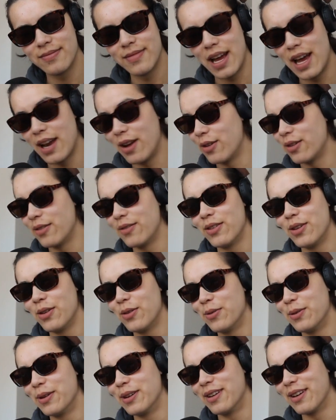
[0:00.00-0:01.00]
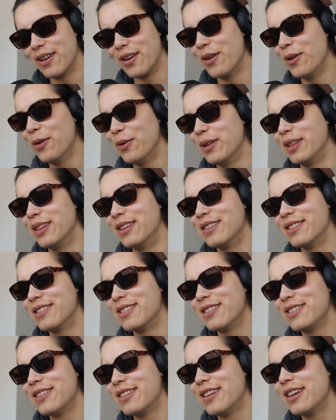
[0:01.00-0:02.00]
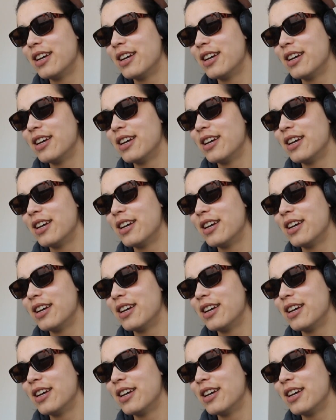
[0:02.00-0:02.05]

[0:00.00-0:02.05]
I don't even know where to go with this.